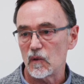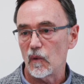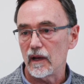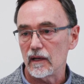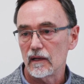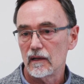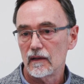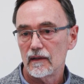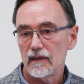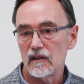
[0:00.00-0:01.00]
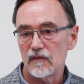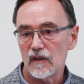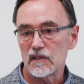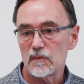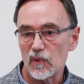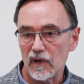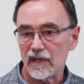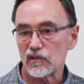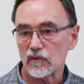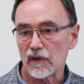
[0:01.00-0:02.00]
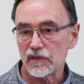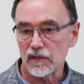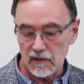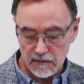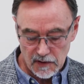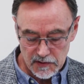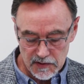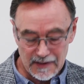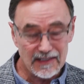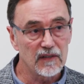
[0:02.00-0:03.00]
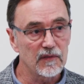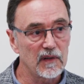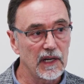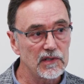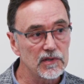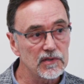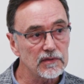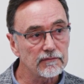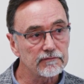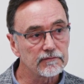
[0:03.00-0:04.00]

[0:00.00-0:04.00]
in the way it affects brain structure and function at different ages.